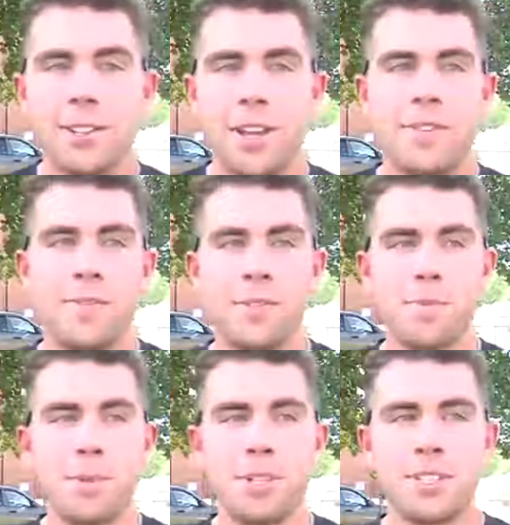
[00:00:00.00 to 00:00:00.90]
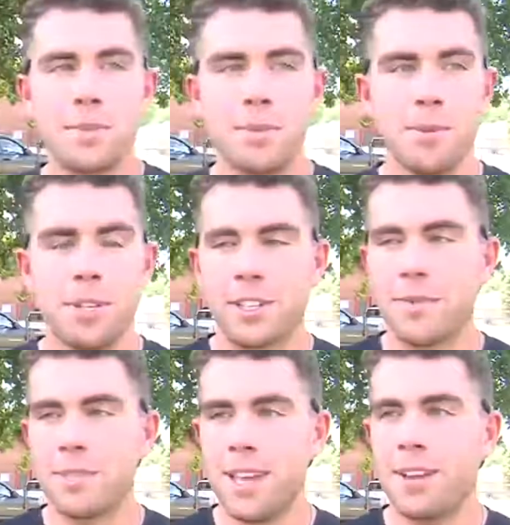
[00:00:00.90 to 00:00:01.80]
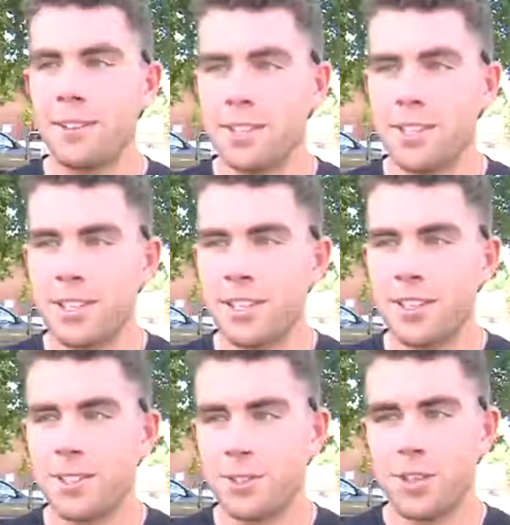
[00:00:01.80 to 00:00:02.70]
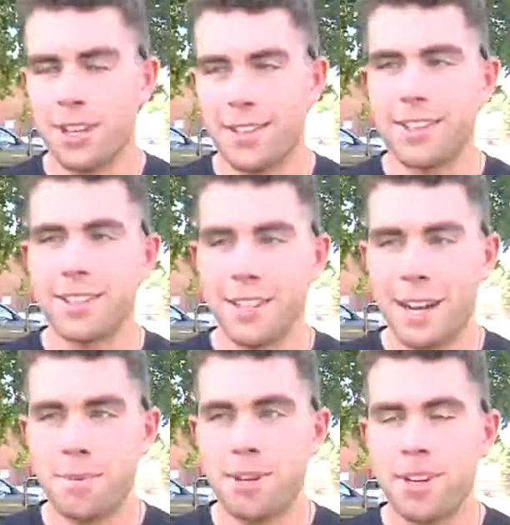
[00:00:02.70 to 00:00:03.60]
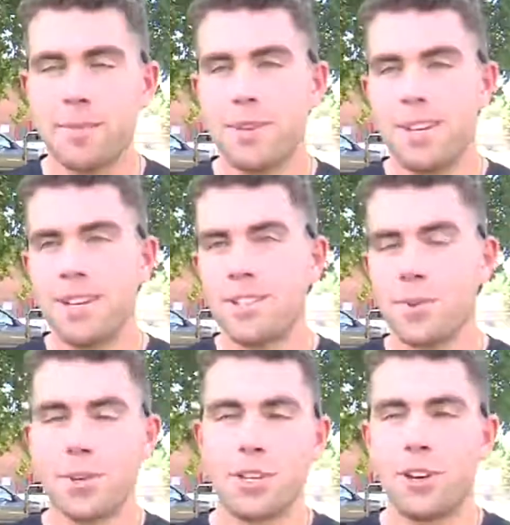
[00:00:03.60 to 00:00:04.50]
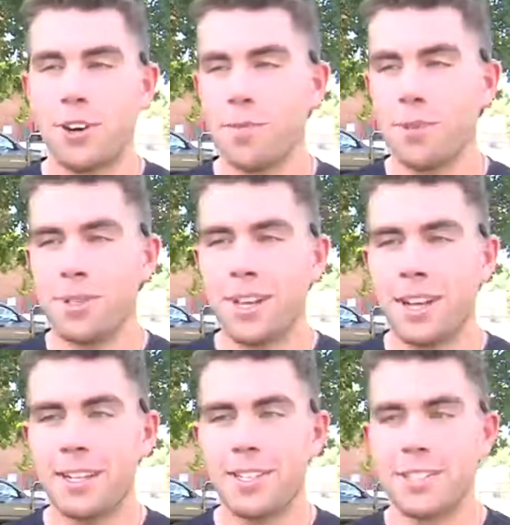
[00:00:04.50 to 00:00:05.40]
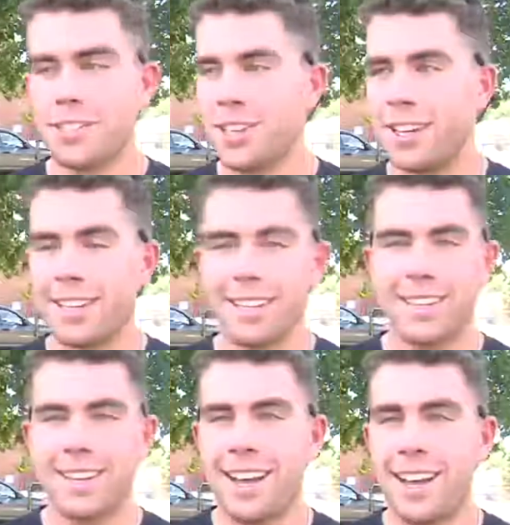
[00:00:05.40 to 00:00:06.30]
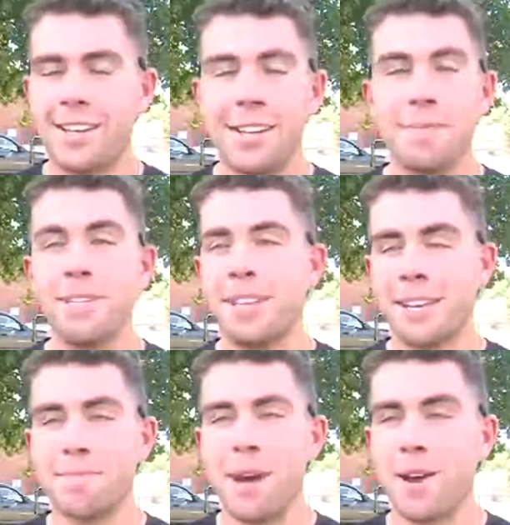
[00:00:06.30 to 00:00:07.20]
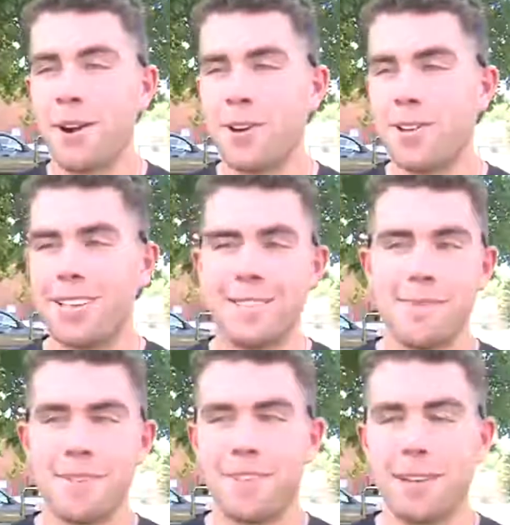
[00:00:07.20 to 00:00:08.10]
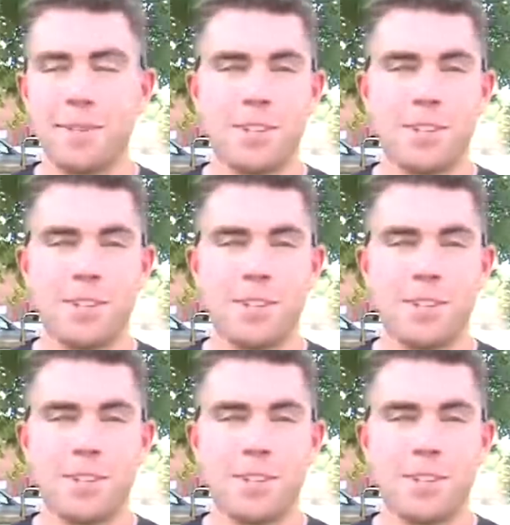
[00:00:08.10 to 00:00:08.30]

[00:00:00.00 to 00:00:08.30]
Life is pretty simple when it comes down to the two like things that I brought up. So working hard and being nice is like, I, I mean like in my heart and in my family's